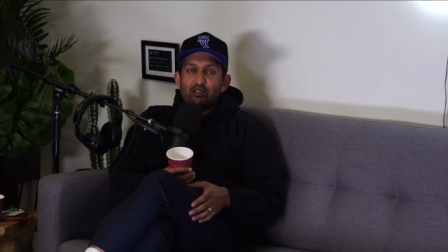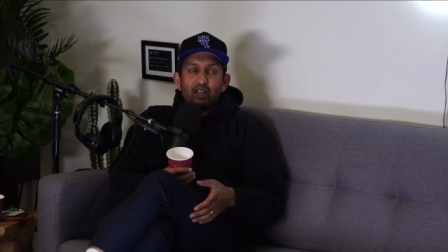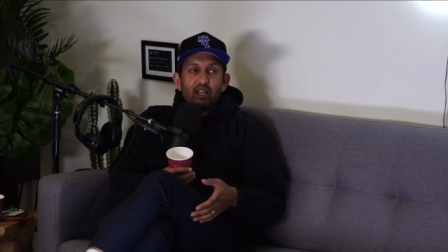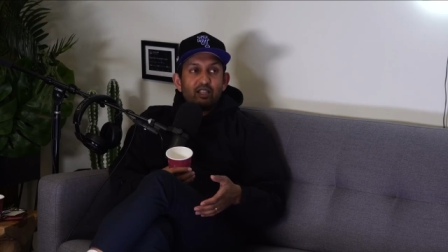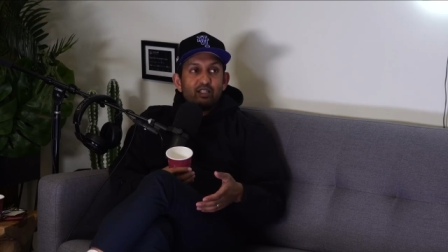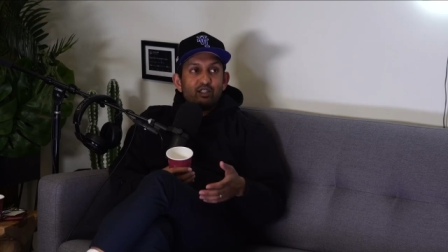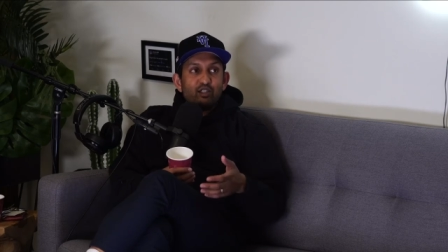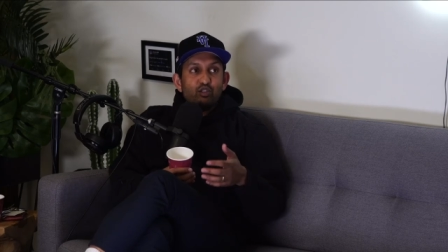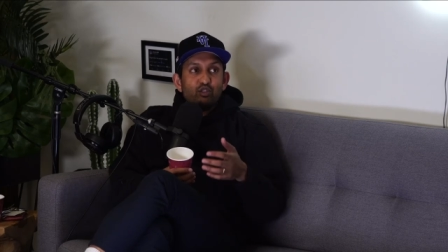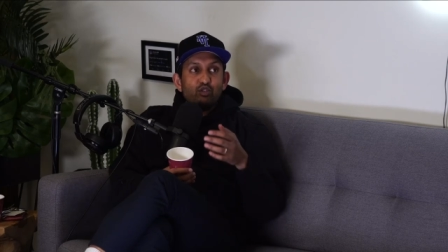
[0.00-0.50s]

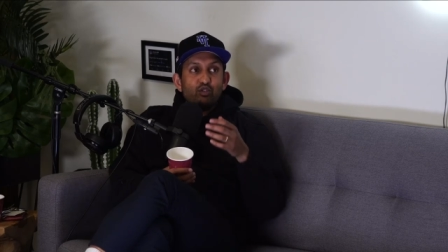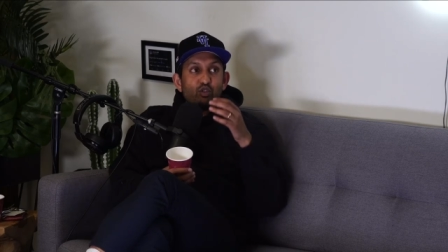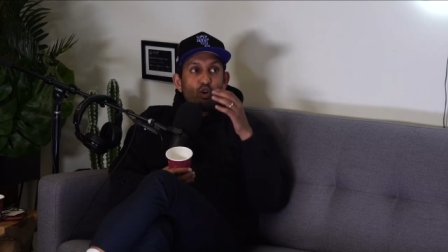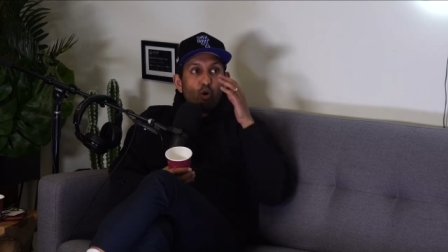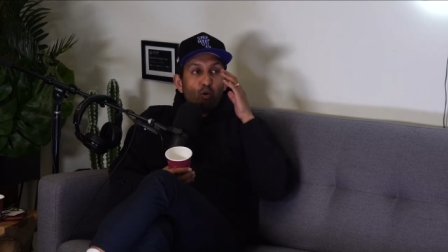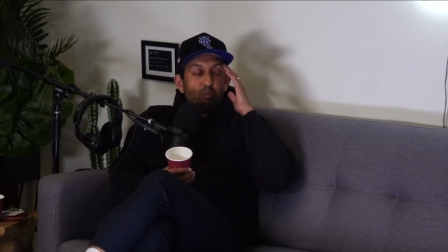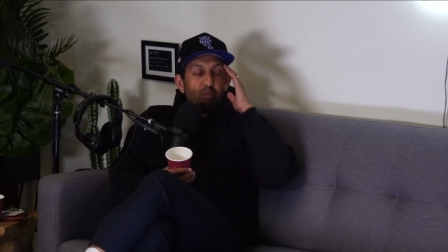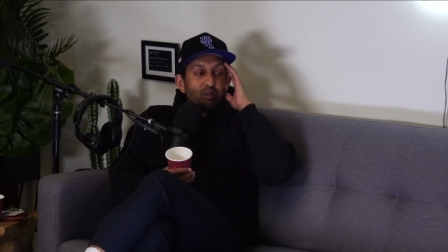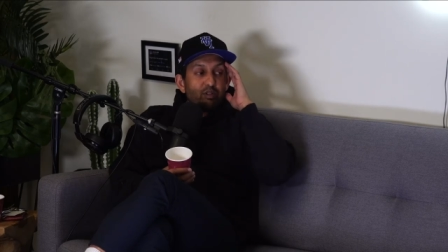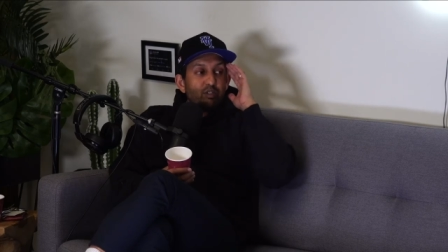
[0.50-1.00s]
That's
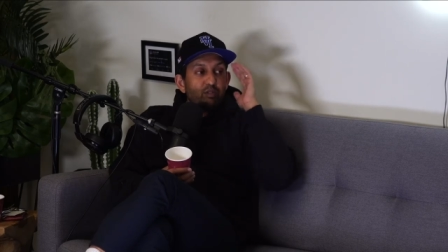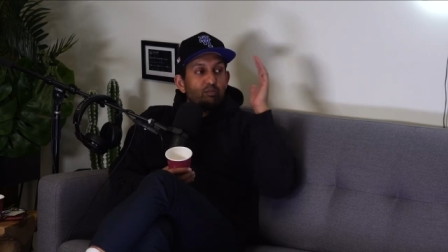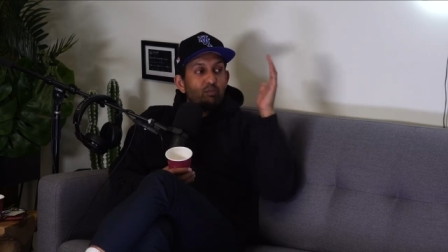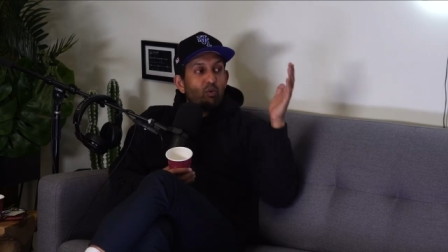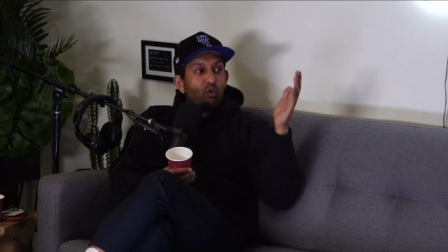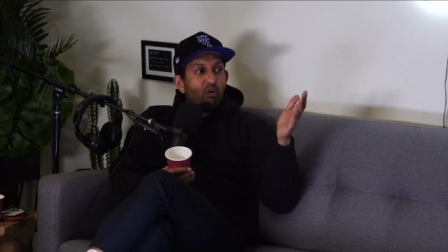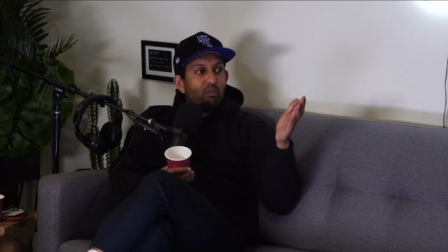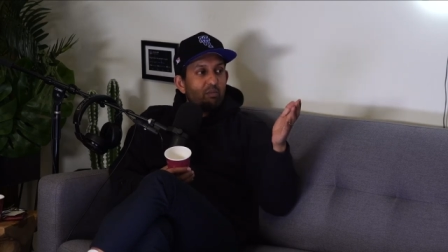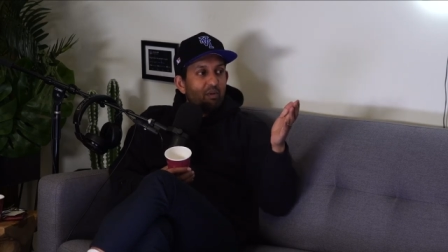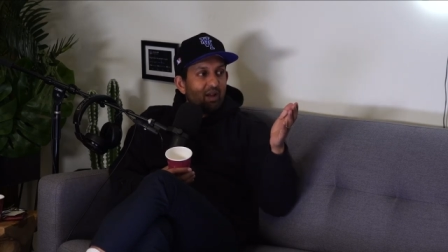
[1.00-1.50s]
so much
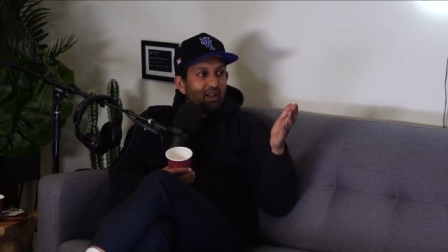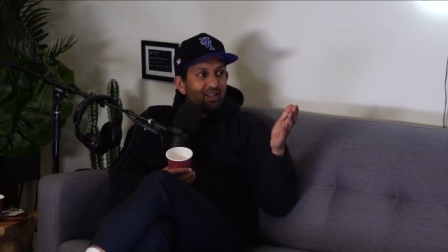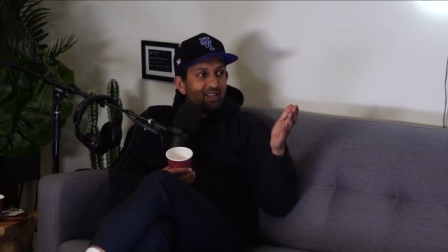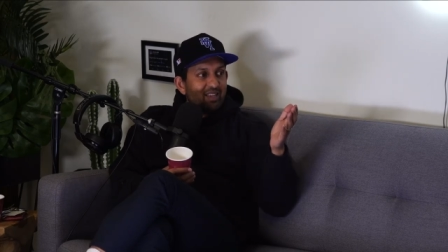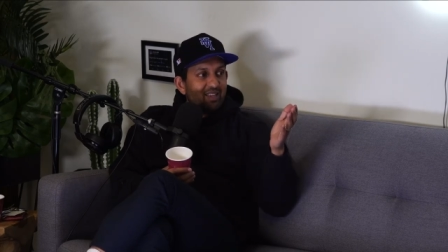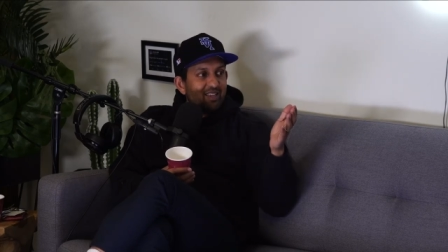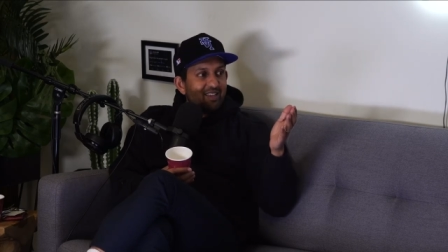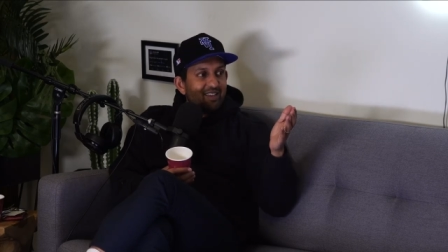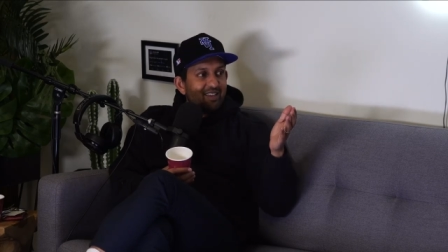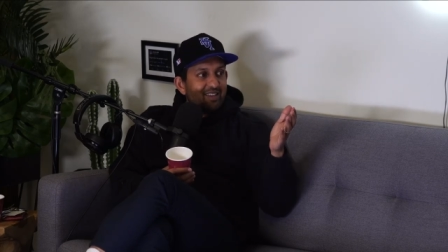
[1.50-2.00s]
more
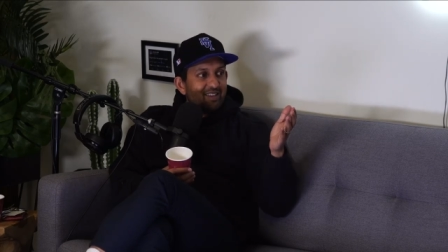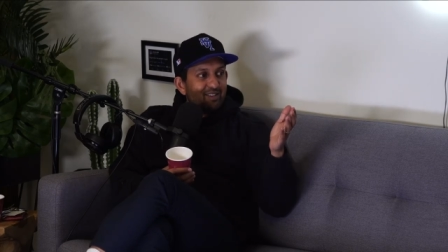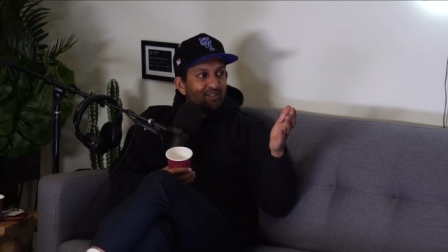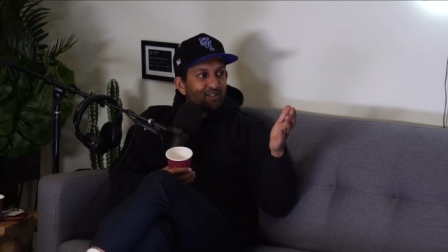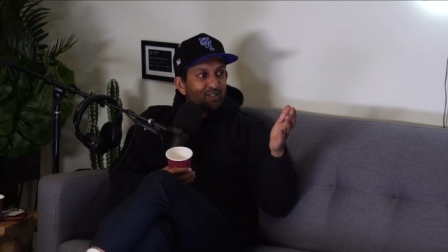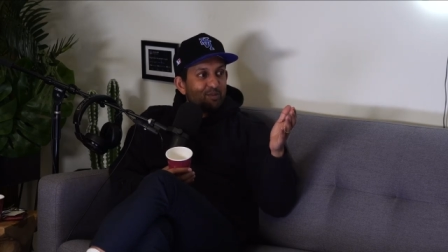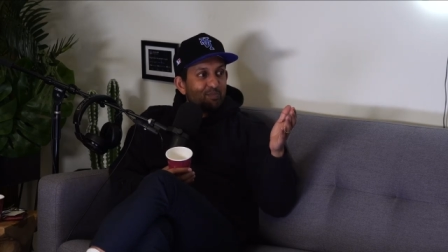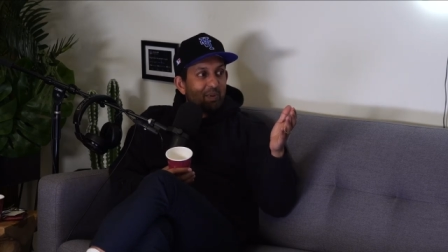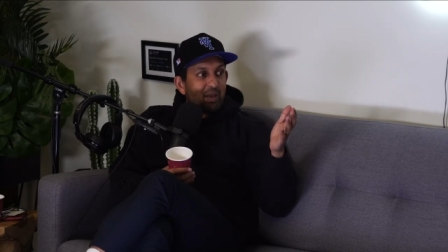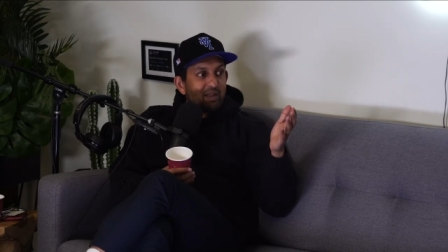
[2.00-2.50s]
money yeah.
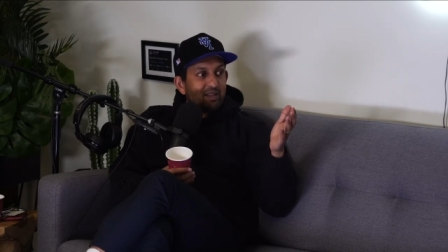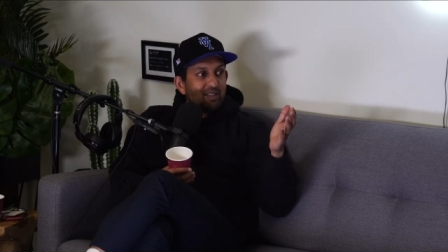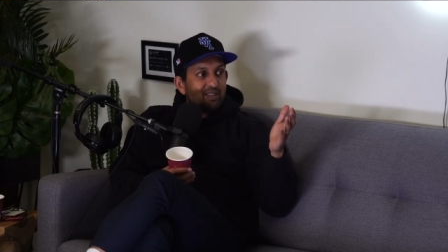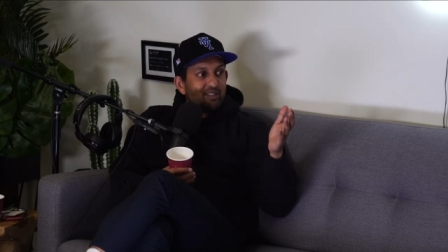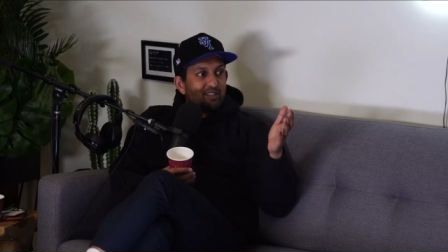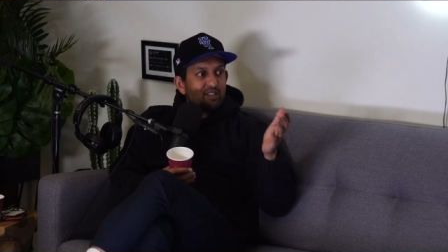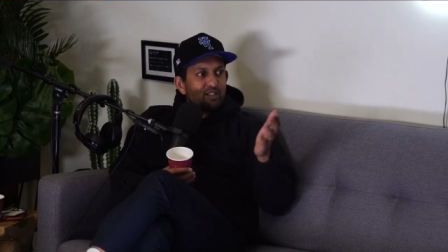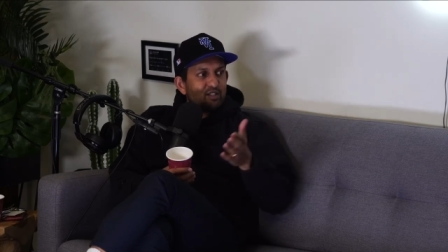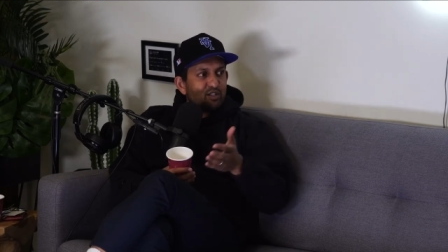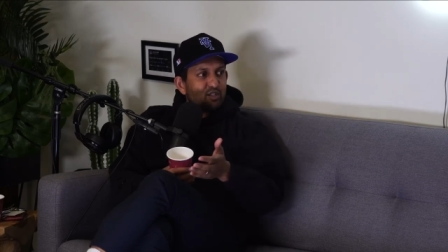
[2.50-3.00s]
you're
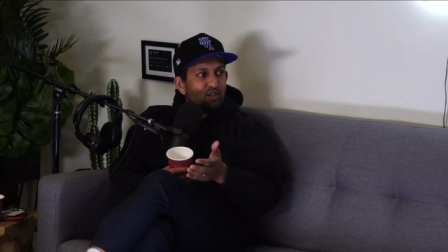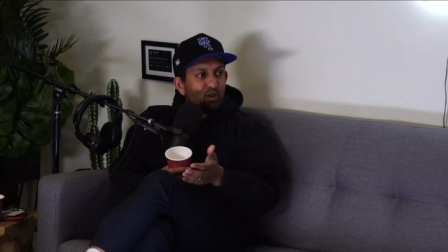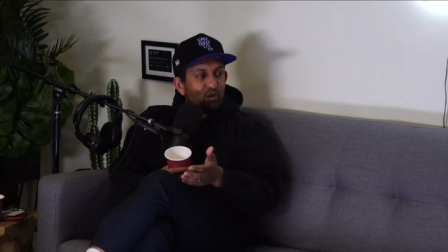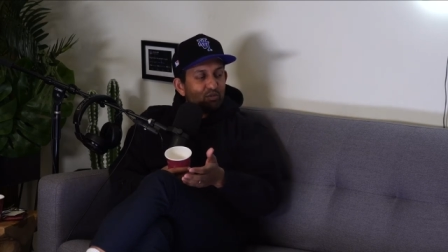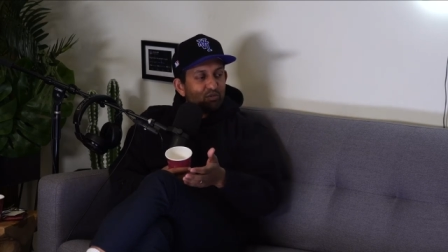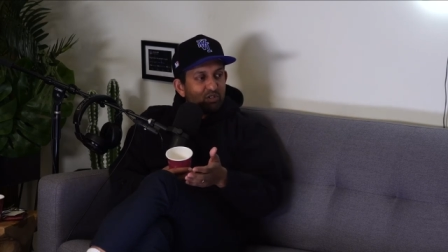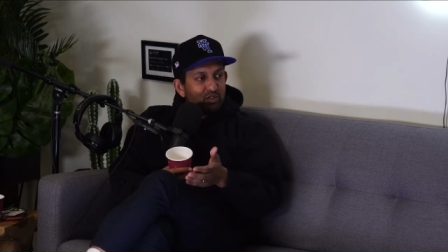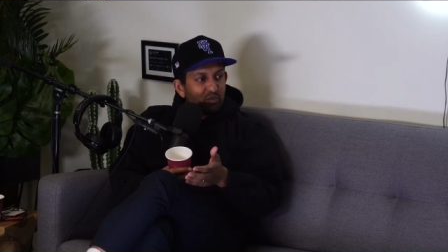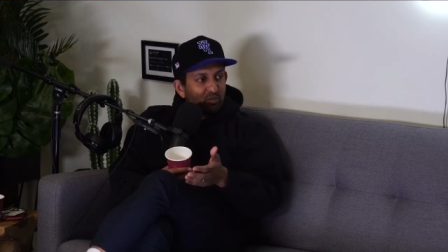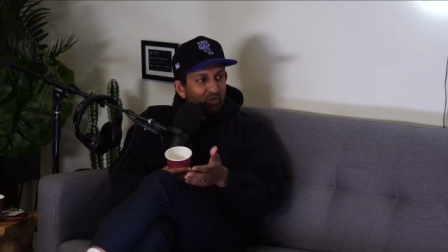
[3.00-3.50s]
spending to just
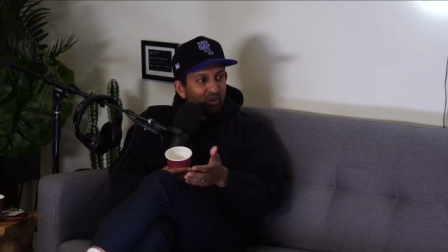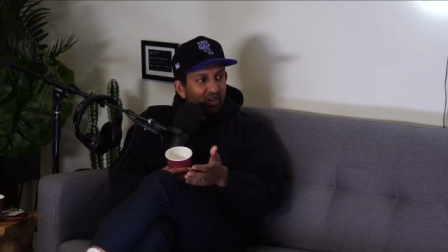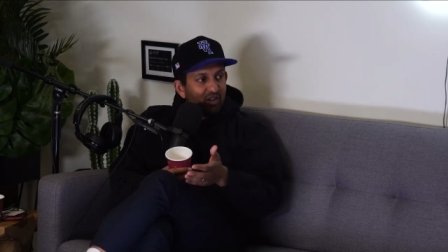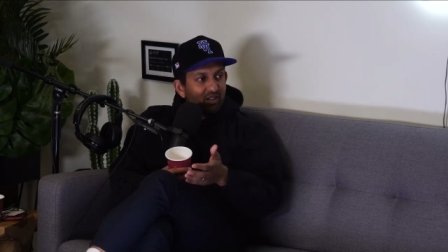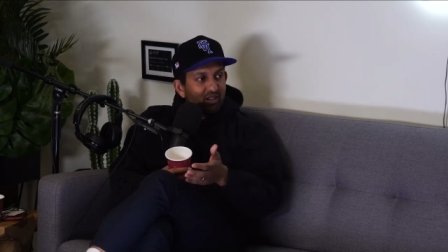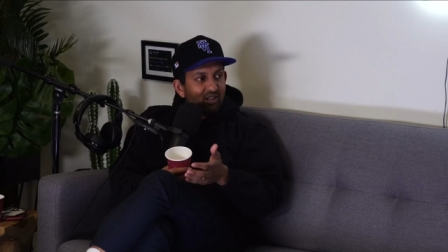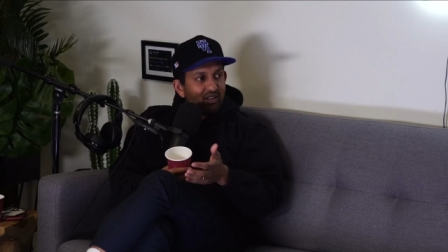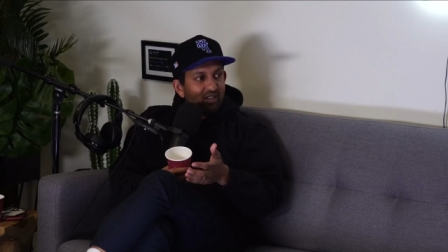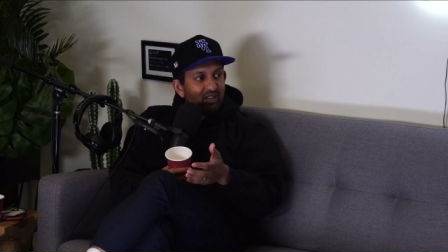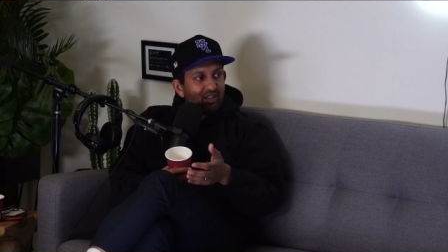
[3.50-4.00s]
go
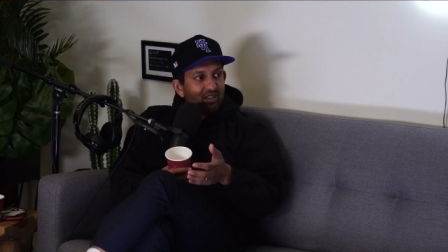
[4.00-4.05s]
somewhere.